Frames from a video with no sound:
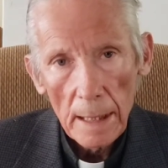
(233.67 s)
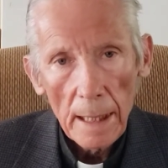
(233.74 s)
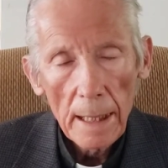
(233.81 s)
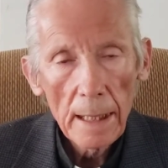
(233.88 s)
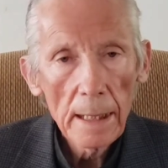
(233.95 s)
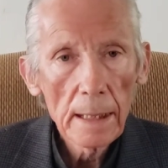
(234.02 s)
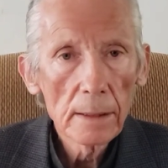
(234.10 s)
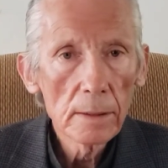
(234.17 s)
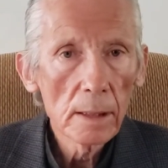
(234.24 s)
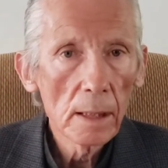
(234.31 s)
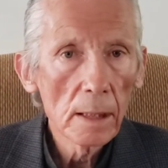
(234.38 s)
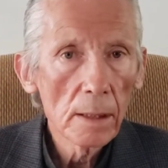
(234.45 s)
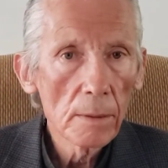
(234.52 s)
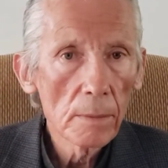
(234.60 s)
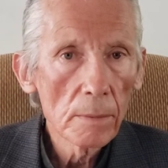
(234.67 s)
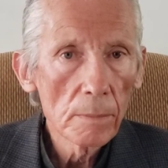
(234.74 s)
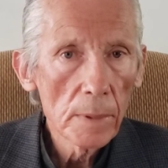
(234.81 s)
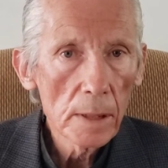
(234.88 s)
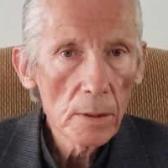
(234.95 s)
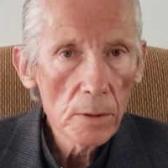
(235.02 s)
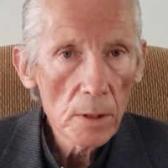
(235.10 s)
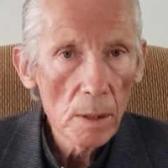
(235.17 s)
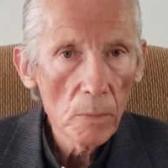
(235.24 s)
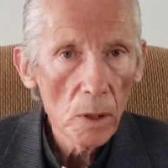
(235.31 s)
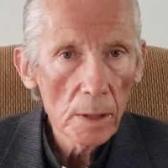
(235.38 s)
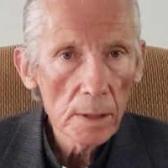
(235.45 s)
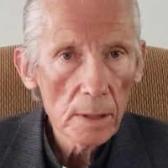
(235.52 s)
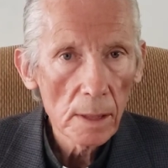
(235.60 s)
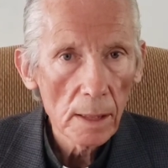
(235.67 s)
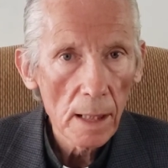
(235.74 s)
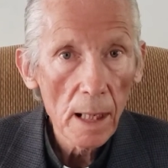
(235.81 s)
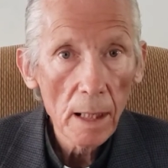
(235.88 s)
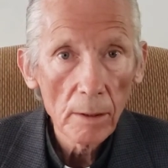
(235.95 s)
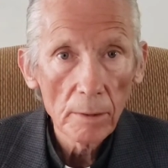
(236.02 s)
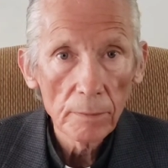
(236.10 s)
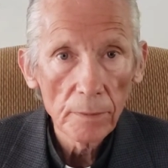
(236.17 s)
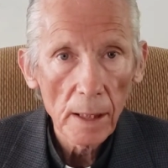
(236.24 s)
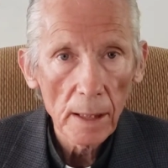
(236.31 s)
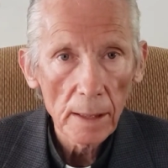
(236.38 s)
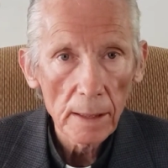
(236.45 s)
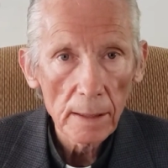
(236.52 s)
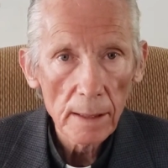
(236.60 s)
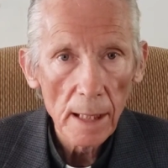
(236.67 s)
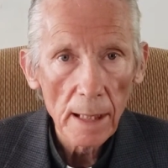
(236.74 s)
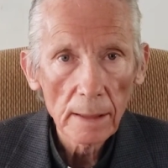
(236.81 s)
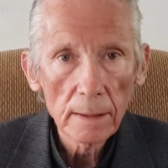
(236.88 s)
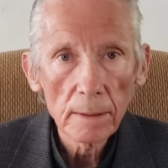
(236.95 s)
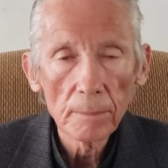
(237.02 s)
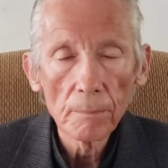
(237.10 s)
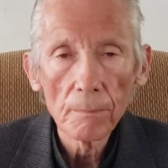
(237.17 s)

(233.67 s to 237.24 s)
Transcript: And being somewhat horrified at that,